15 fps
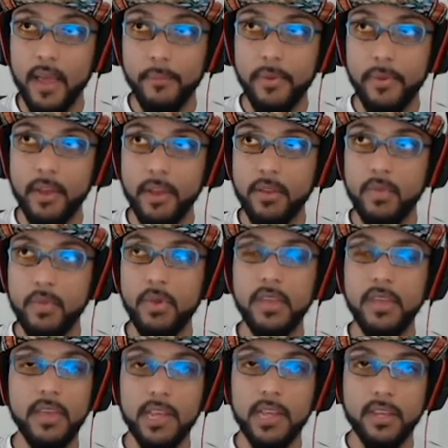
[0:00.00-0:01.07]
But you can
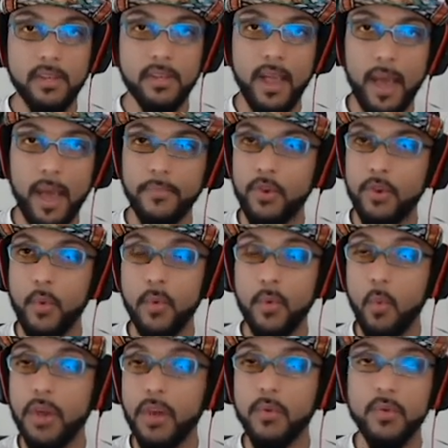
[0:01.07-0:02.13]
get to the top doing
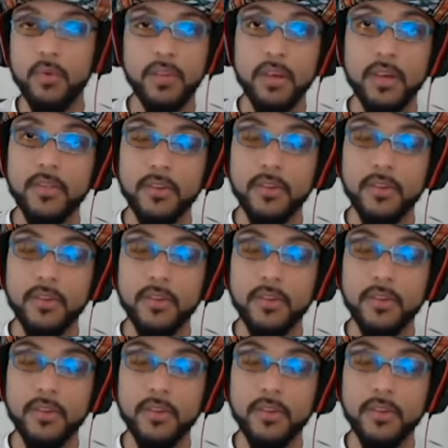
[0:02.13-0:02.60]
one or the other.